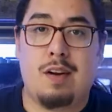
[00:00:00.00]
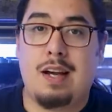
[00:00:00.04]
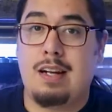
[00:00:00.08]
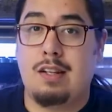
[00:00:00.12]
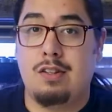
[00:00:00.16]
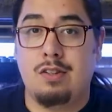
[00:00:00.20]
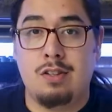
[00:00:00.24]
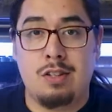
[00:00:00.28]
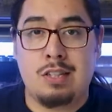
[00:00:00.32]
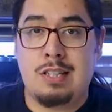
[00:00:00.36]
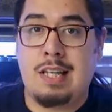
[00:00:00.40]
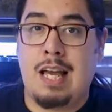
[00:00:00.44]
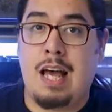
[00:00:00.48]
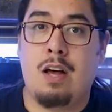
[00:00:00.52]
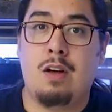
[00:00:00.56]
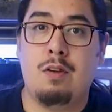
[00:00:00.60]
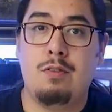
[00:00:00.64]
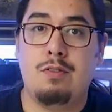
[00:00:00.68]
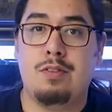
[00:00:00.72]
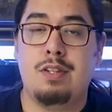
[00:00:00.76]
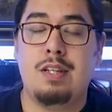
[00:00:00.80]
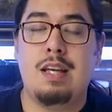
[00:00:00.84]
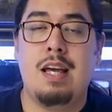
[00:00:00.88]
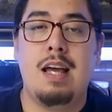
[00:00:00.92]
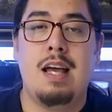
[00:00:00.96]
fine. It looks
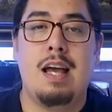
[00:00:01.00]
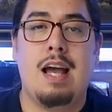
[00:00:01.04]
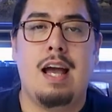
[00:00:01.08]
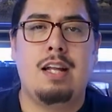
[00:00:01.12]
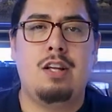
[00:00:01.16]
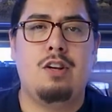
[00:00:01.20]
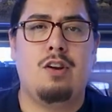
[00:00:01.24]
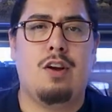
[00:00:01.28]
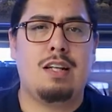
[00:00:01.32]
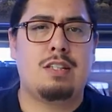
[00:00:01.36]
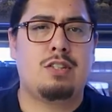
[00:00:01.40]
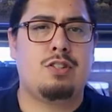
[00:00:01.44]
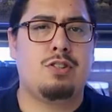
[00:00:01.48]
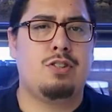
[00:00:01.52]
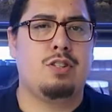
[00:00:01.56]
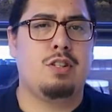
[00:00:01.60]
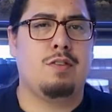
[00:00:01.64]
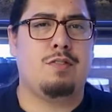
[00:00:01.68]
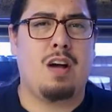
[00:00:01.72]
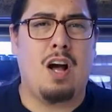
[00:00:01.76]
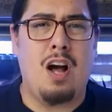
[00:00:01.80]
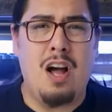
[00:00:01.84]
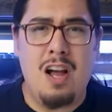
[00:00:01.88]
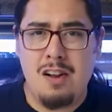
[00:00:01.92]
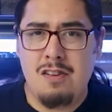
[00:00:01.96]
healthy, and you're asking yourself
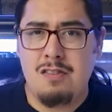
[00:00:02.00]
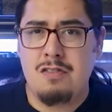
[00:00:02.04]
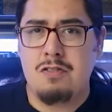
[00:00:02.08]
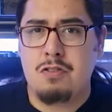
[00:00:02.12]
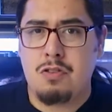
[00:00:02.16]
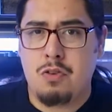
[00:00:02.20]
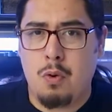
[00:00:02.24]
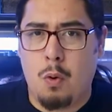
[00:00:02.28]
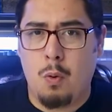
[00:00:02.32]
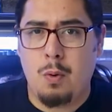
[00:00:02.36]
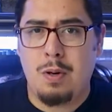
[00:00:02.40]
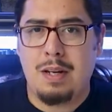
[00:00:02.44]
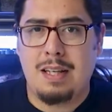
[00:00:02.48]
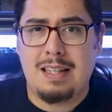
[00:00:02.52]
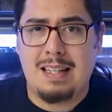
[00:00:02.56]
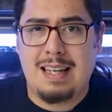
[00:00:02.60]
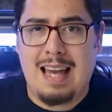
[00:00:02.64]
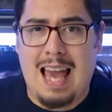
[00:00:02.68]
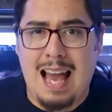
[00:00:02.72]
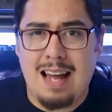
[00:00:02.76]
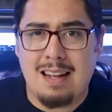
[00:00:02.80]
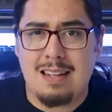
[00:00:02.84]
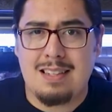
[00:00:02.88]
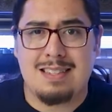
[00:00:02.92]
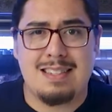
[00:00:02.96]
120
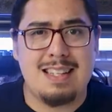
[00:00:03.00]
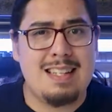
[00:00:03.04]
gallons,